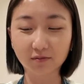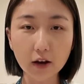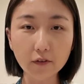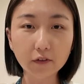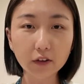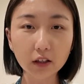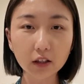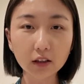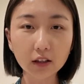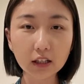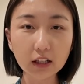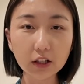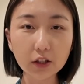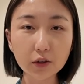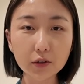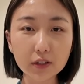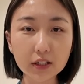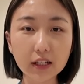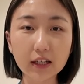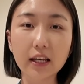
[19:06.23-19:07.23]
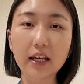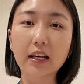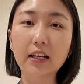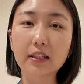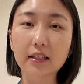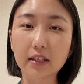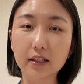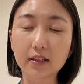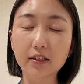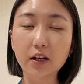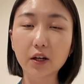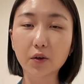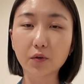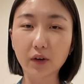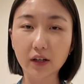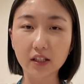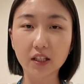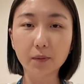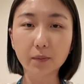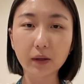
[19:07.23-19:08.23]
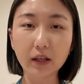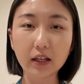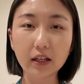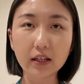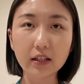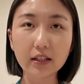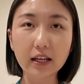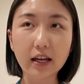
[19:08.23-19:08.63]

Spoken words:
Definitely using existing recipes